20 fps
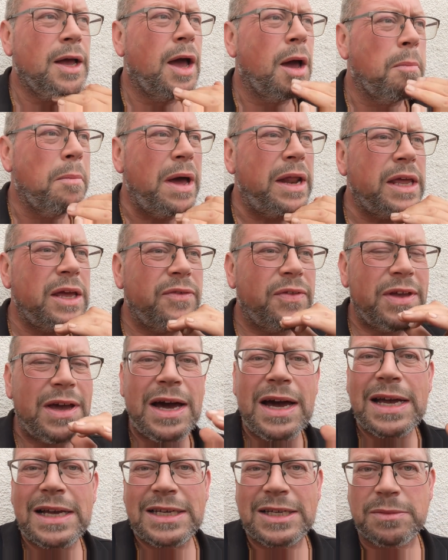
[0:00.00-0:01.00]
many of the
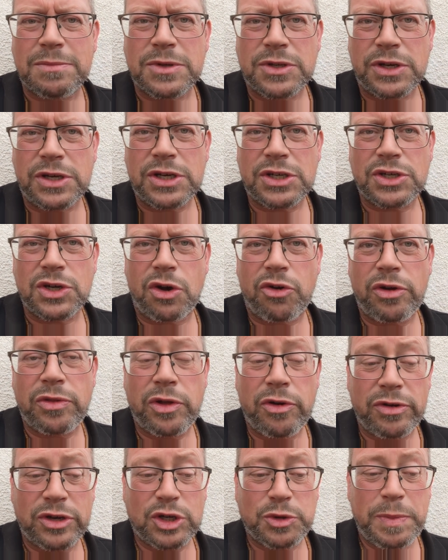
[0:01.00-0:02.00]
items that you saw in
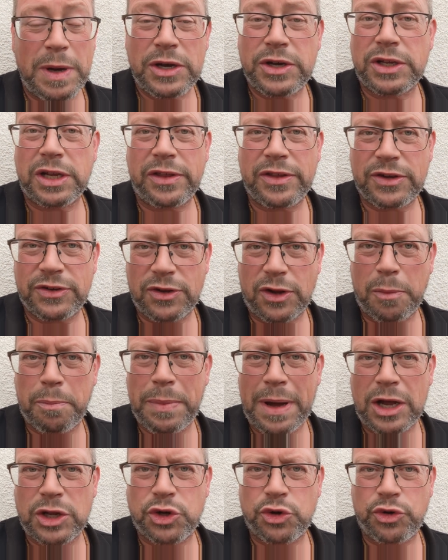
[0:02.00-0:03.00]
there, especially the sort of
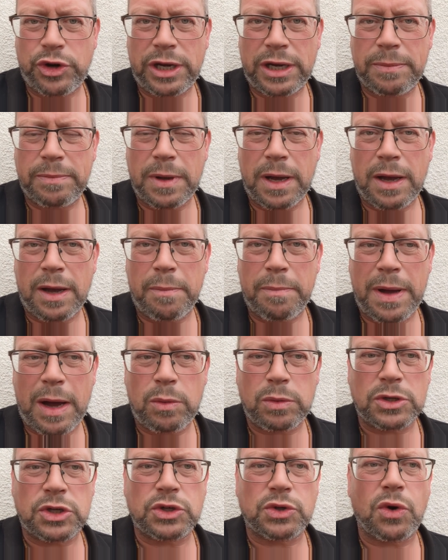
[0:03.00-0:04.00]
battery
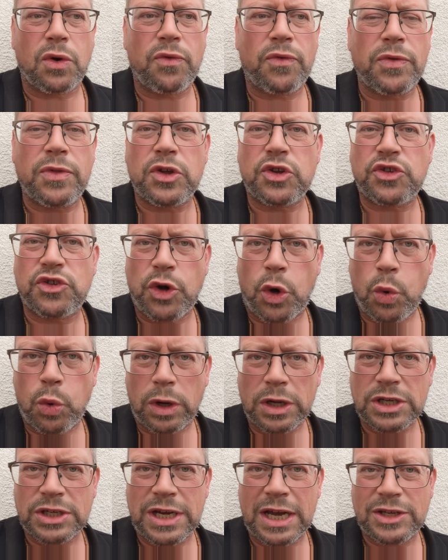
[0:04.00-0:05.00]
powered stuff and the
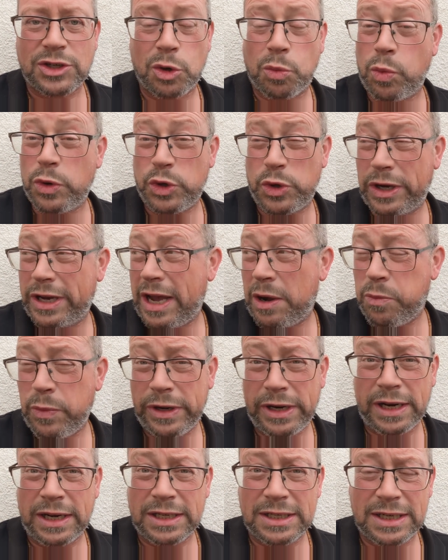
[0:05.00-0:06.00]
solar setup, which again we
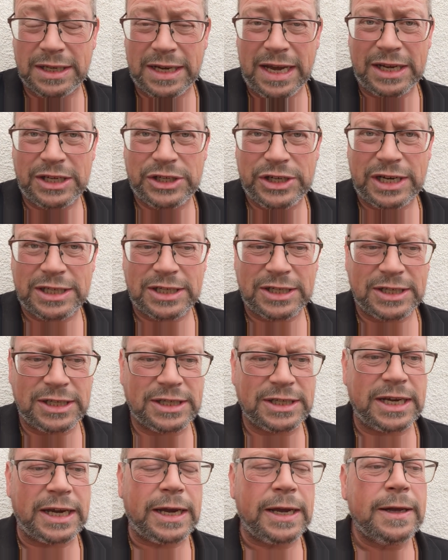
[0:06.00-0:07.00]
didn't get a chance to
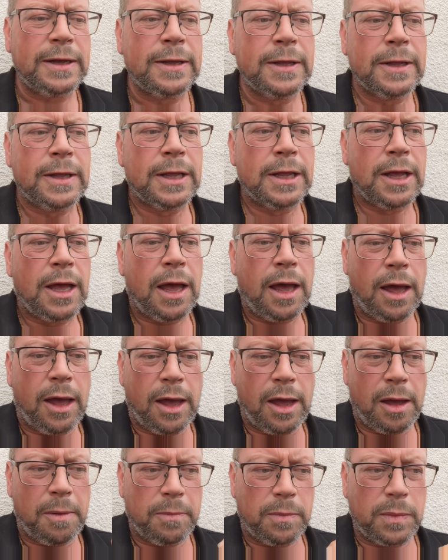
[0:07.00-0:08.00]
see,
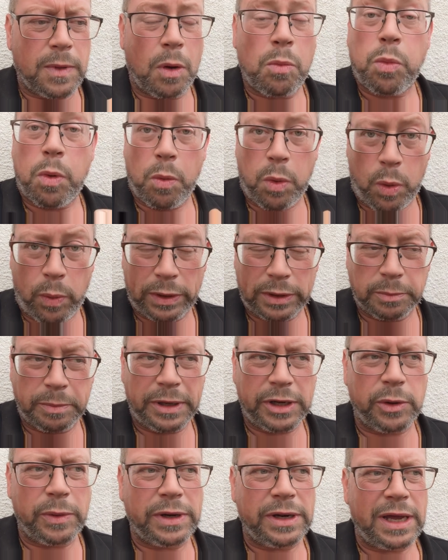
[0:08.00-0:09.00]
but we will be
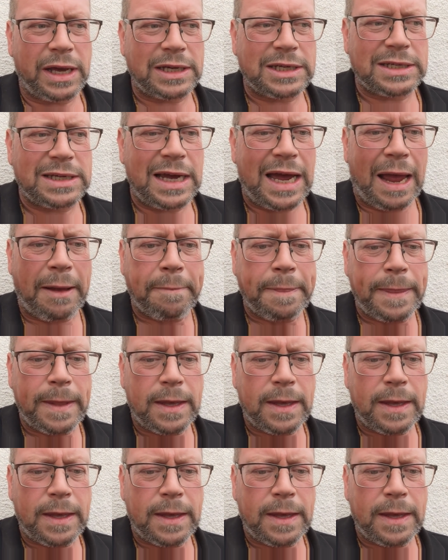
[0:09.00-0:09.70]
doing next time.